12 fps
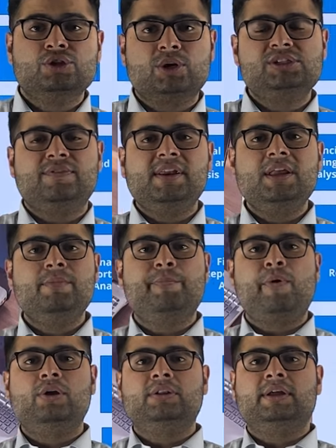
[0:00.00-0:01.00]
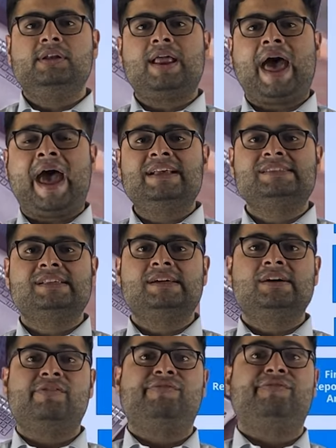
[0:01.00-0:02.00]
So it's very important, as
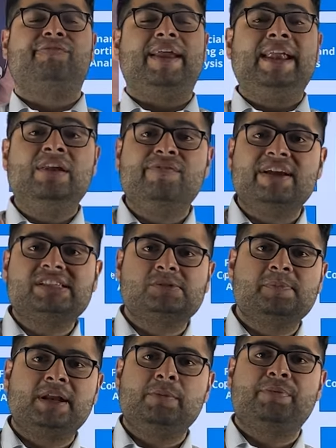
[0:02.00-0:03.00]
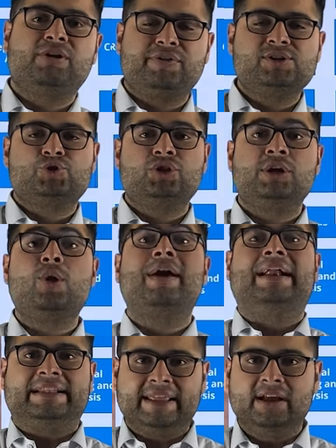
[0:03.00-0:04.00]
a investment professional, you
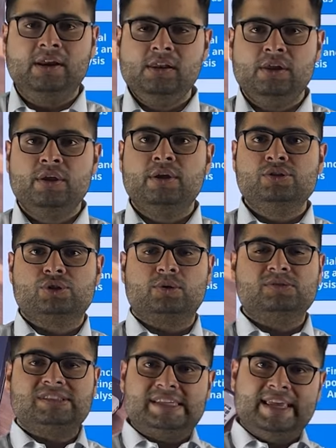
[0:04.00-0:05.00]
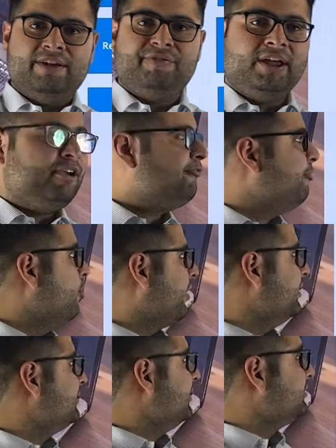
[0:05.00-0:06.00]
are ethical. So CFA
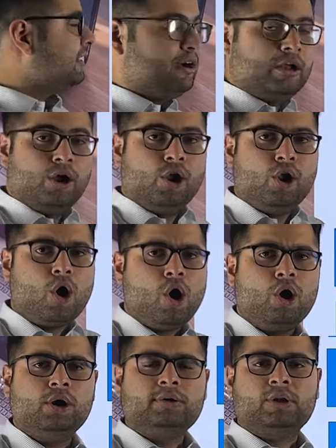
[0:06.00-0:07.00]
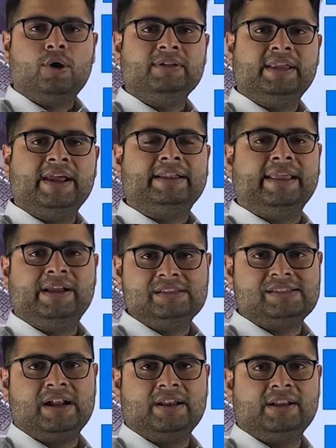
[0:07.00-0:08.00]
focuses a lot on the ethical
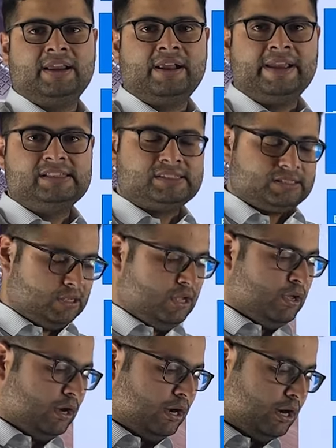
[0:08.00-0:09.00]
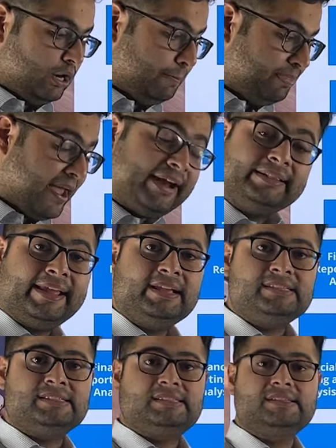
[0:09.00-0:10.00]
standard. And guys,
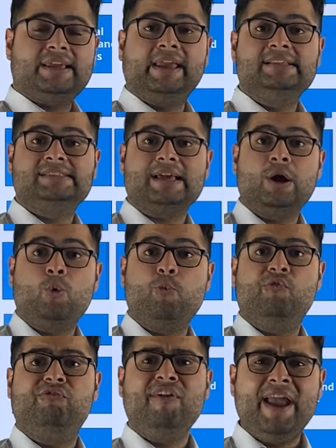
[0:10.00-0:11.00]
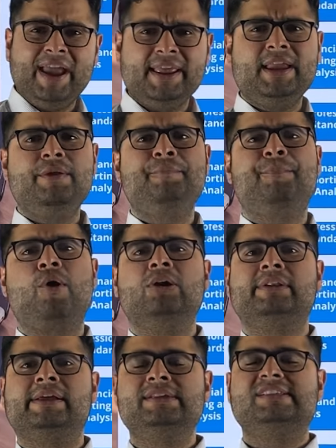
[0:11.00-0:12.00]
ethics is a very
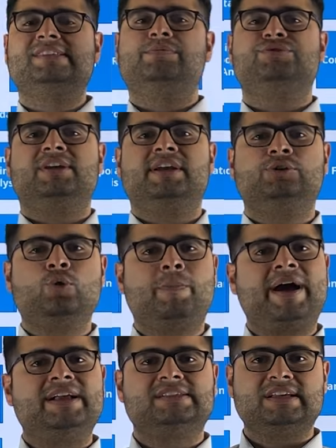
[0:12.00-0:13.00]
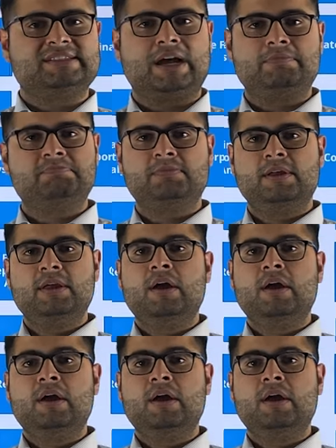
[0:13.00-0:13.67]
important subject to pass exam.